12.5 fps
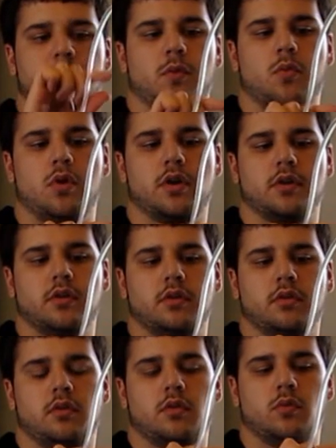The
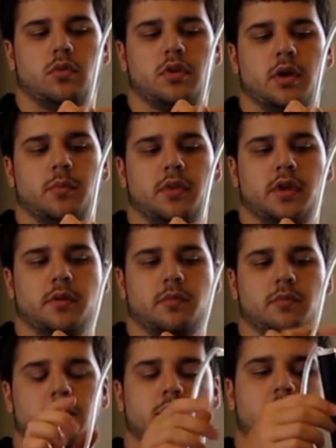water will come
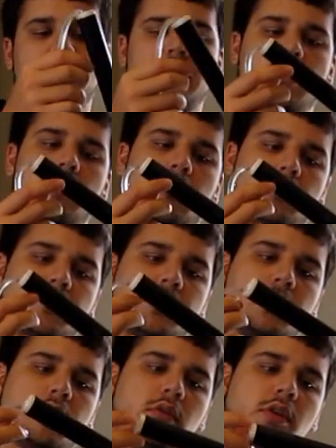through these
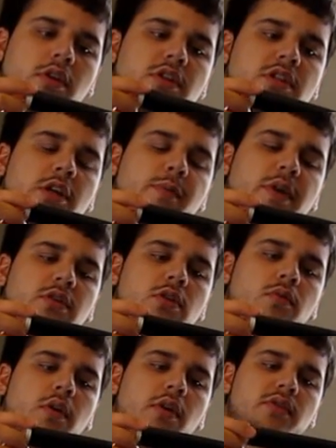holes. You just need about
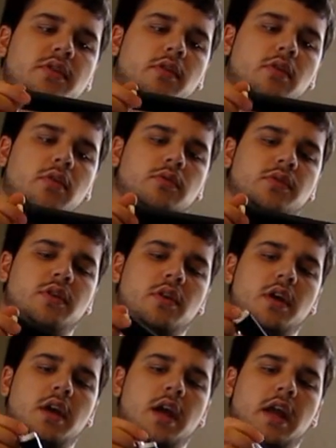2 rows of the holes
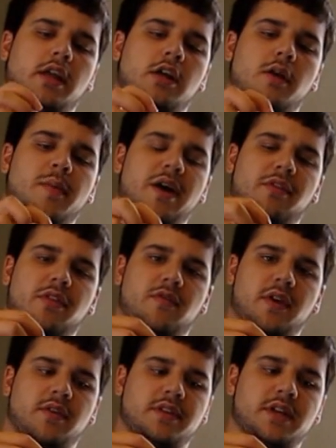and come out the
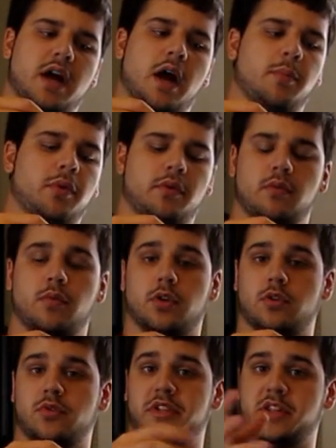very top
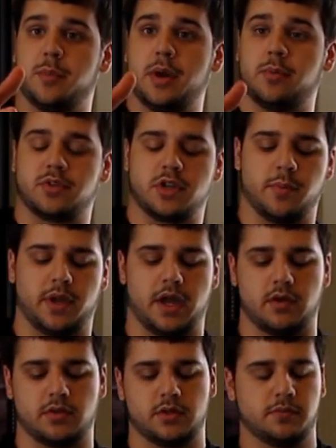where you see the bubbles coming
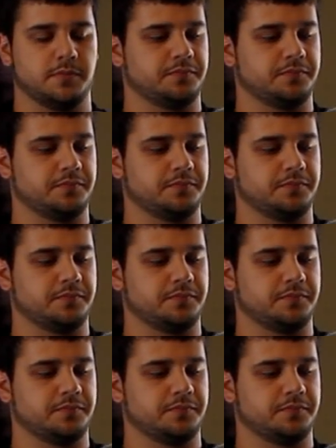out.